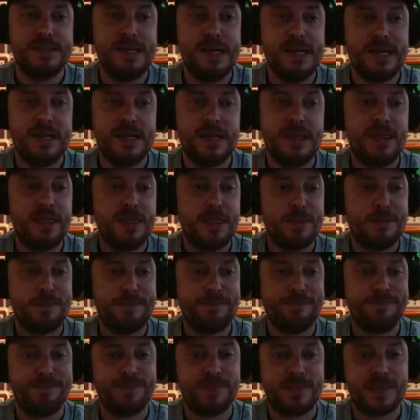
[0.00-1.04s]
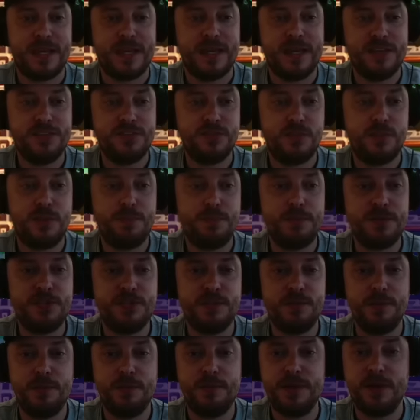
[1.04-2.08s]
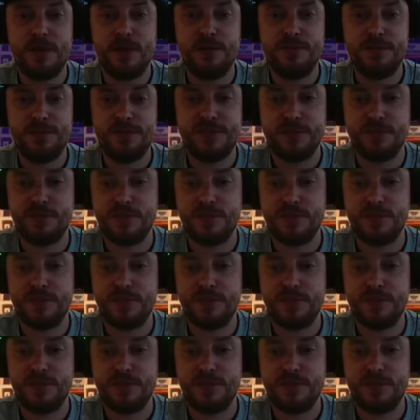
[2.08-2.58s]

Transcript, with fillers: Yeah. I still want to put Superbet on for